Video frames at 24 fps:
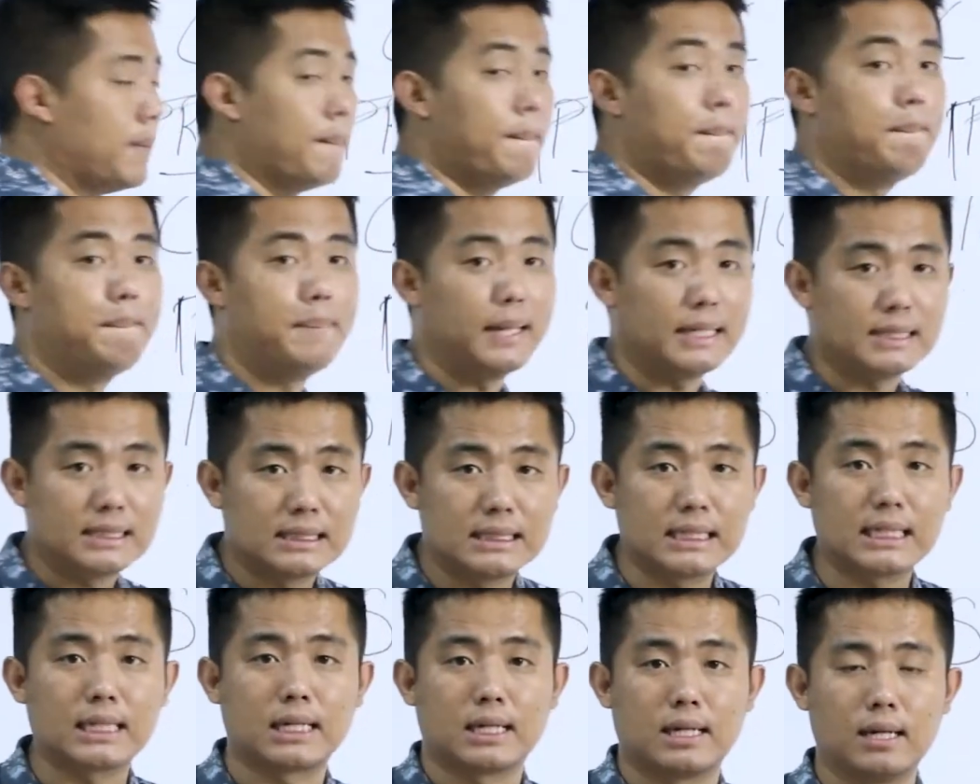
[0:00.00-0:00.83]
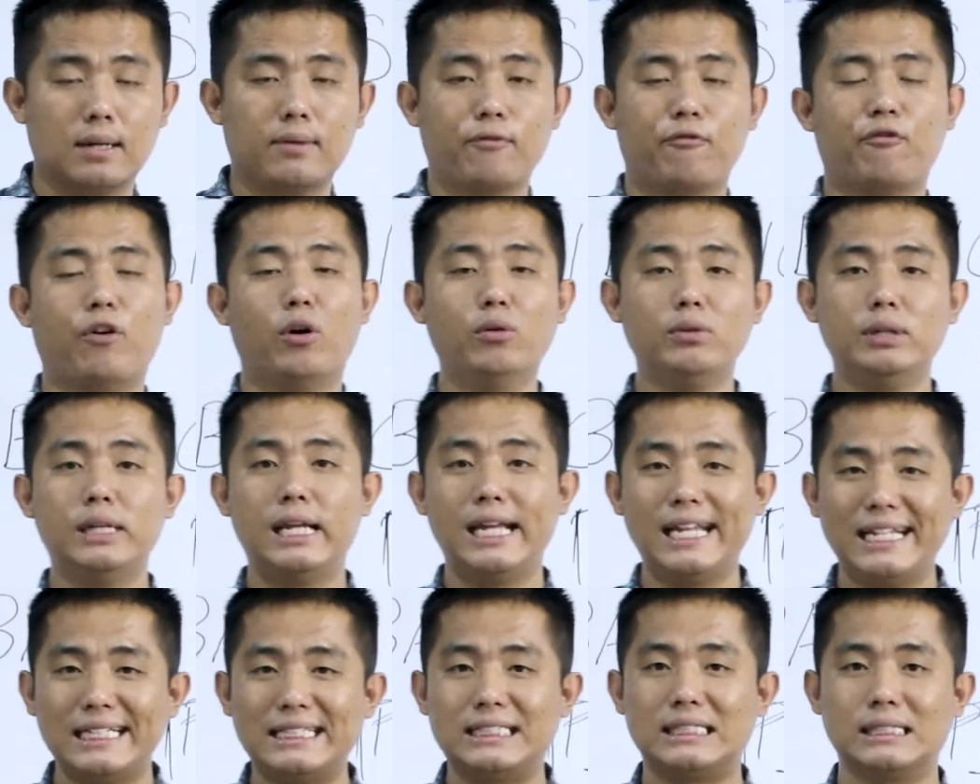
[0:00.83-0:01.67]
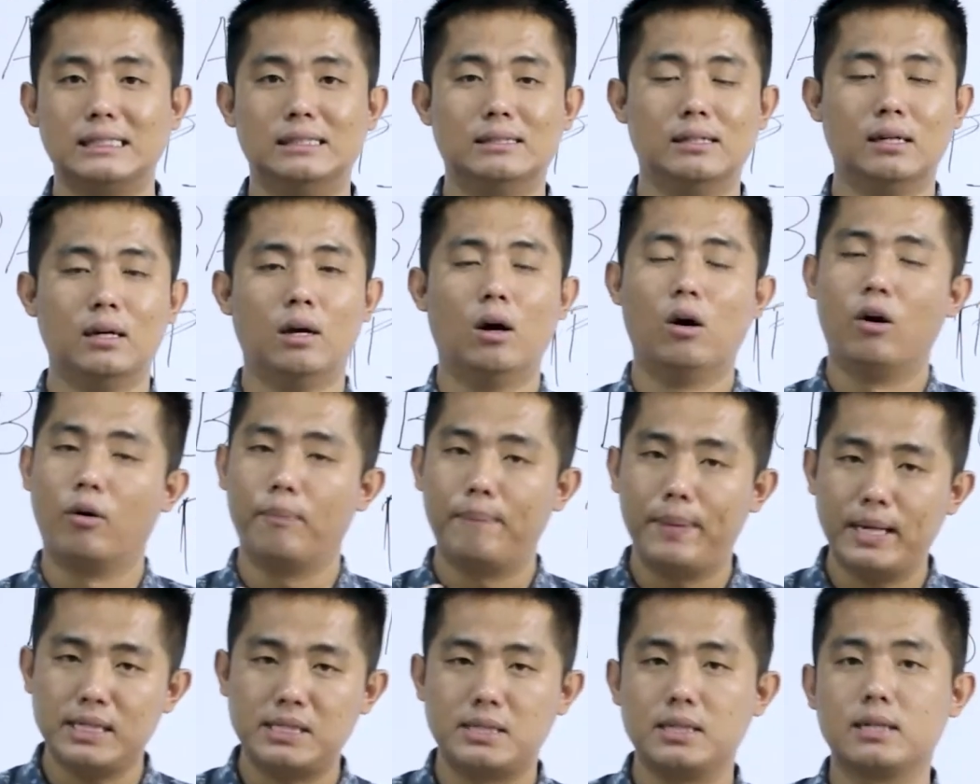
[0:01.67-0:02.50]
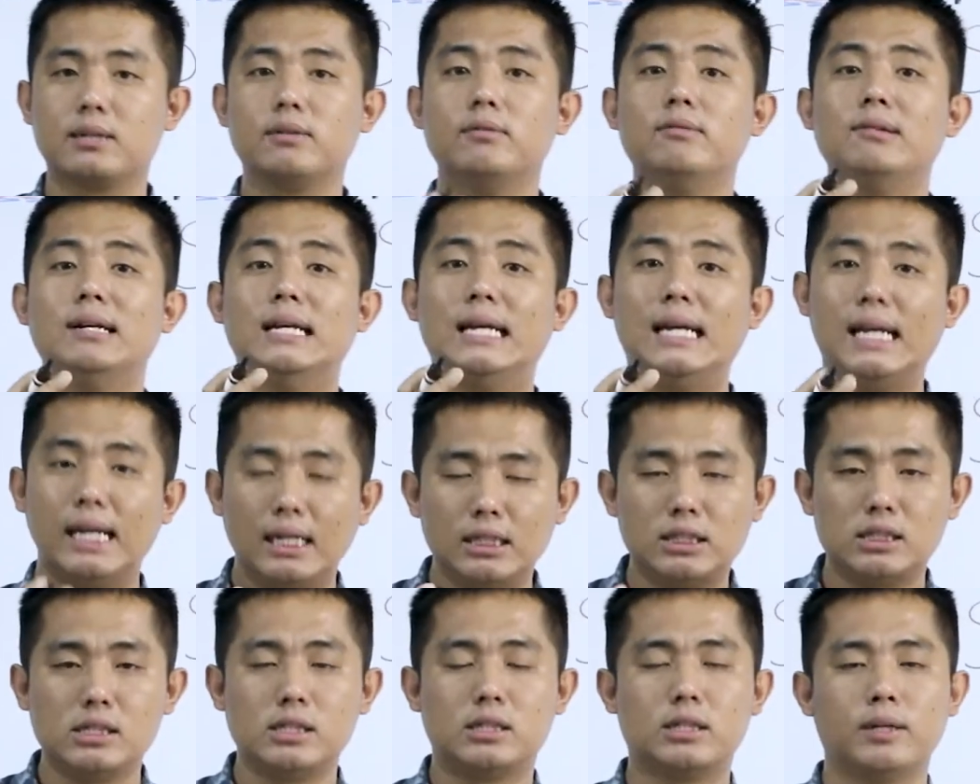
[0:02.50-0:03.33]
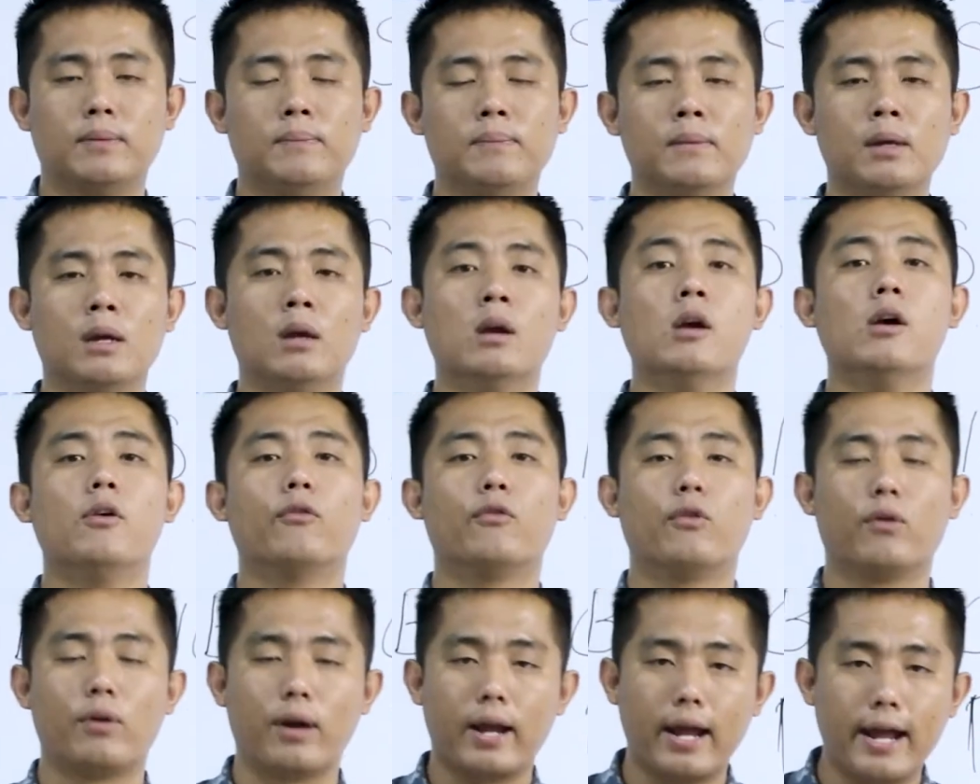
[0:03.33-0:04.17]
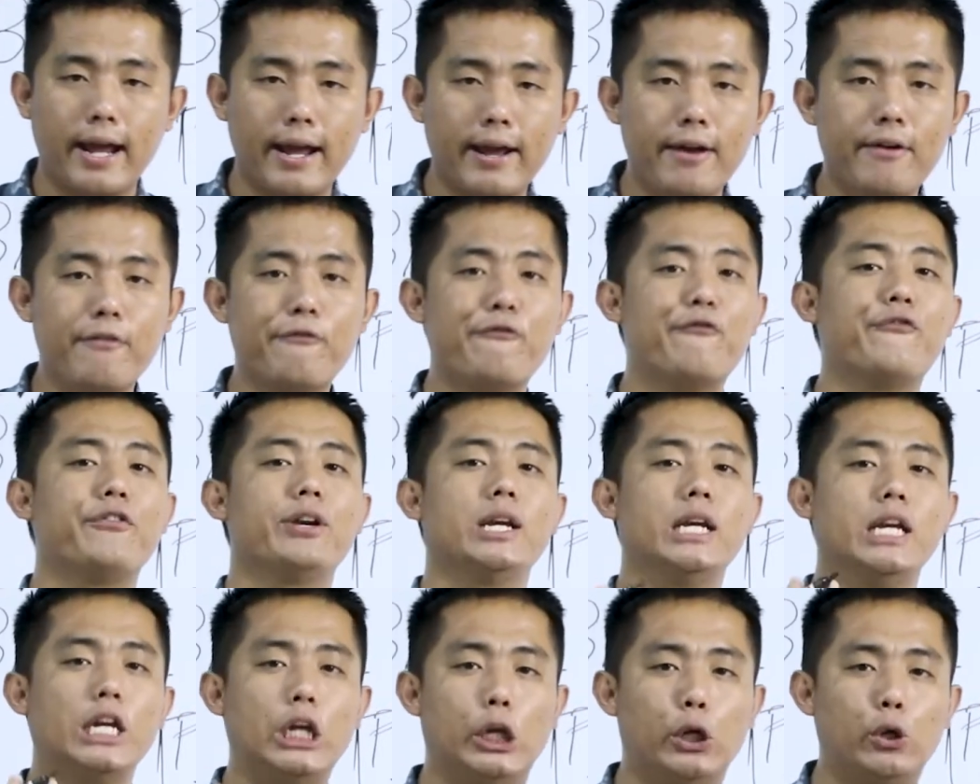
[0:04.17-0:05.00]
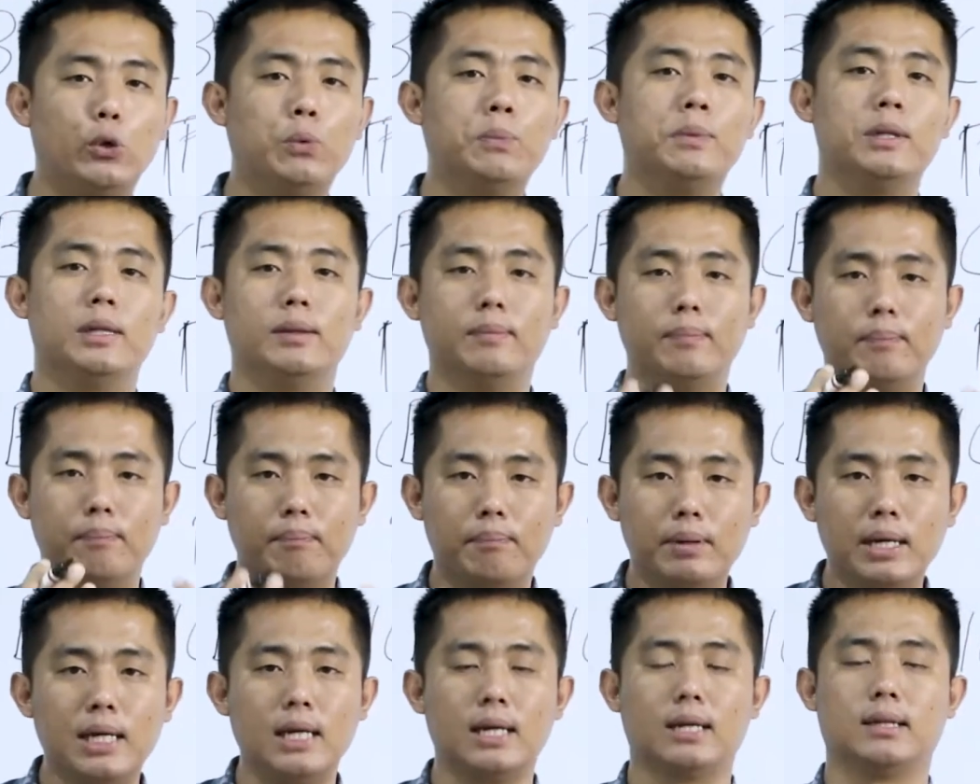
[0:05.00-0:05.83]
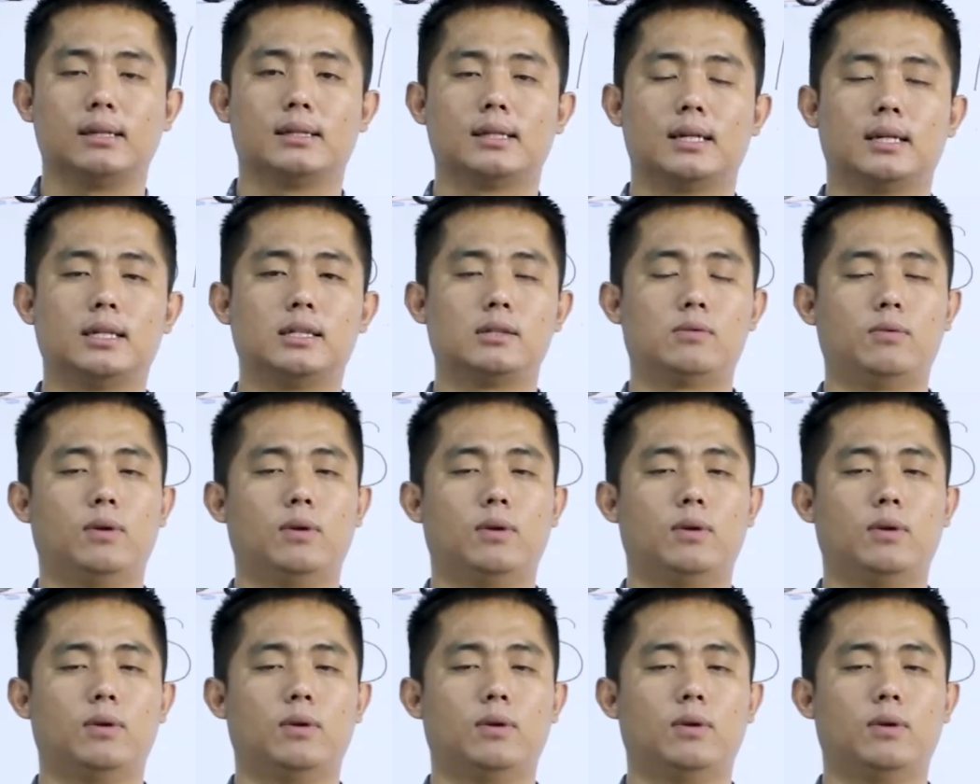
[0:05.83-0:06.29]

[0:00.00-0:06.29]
basic foundation or basic relationship for every human being. That is